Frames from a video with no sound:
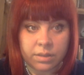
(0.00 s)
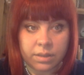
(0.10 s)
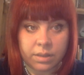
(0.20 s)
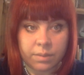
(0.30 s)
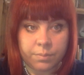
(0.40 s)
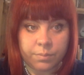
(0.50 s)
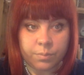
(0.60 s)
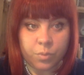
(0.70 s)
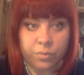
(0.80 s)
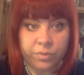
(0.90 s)
I'm um,
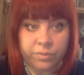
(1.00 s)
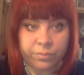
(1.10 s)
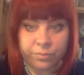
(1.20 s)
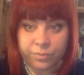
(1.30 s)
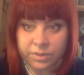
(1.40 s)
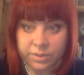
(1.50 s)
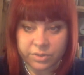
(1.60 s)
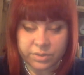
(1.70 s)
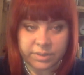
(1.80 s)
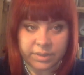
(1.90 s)
moving
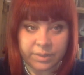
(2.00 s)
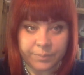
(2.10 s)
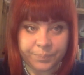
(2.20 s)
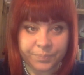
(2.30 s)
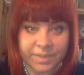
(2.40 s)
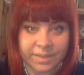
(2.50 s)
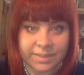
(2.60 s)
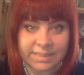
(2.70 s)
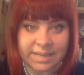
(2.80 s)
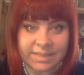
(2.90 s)
further the
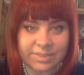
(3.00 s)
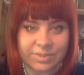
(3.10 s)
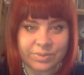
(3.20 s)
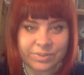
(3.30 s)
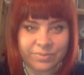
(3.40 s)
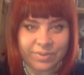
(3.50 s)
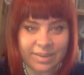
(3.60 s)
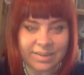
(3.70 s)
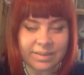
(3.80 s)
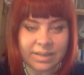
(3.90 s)
celestial
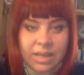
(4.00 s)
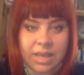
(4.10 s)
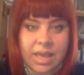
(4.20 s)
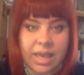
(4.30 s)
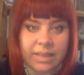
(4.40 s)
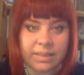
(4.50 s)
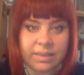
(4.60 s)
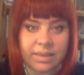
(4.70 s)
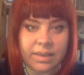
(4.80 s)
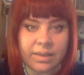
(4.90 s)
sphere, and
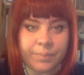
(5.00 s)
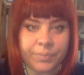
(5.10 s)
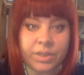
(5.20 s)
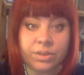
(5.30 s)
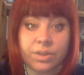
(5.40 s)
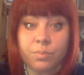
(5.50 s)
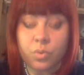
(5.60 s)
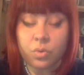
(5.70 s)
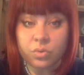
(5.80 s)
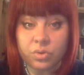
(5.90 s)
here the
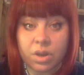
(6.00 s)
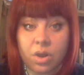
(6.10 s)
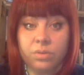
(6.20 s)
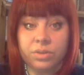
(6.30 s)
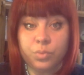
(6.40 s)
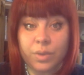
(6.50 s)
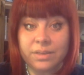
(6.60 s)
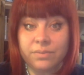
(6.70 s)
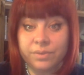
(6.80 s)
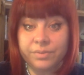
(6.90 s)
moon on the
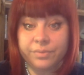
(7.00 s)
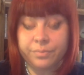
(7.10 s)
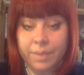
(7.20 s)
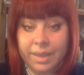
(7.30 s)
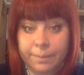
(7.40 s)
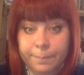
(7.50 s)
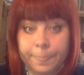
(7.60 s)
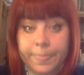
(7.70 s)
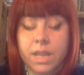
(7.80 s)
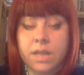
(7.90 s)
25th of May
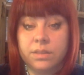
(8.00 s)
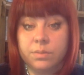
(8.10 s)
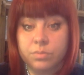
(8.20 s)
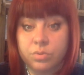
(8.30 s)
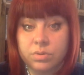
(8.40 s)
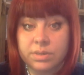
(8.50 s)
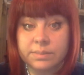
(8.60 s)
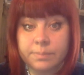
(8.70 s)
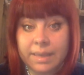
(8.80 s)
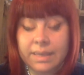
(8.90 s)
the moon
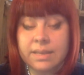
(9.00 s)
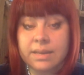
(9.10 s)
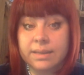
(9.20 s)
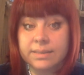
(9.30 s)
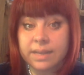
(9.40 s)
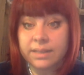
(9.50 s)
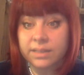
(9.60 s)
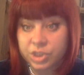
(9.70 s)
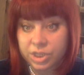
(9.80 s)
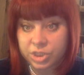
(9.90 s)
is making exact
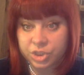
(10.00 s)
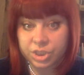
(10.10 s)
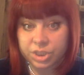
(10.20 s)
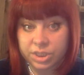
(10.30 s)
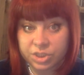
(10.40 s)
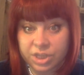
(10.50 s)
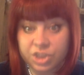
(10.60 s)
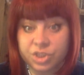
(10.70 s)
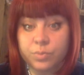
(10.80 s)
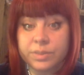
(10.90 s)
conjunction,
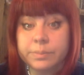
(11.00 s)
conjunction with